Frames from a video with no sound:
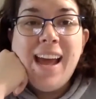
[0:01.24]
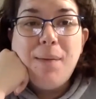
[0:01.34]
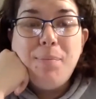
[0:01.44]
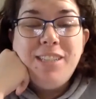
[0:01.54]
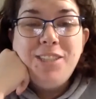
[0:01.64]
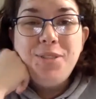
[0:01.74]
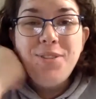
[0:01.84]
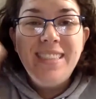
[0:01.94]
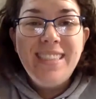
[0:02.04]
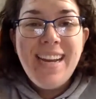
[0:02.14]
Happy
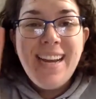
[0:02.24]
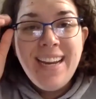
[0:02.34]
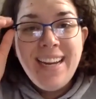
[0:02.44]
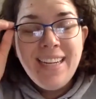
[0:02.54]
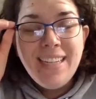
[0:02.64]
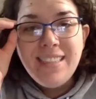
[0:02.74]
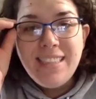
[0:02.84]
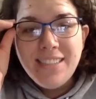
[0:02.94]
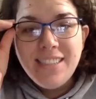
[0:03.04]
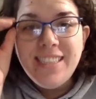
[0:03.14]
Tuesday,
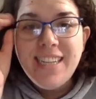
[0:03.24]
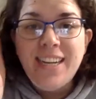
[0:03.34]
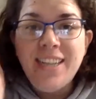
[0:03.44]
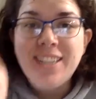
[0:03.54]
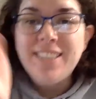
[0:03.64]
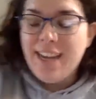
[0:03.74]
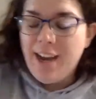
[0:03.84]
Southside Tigers.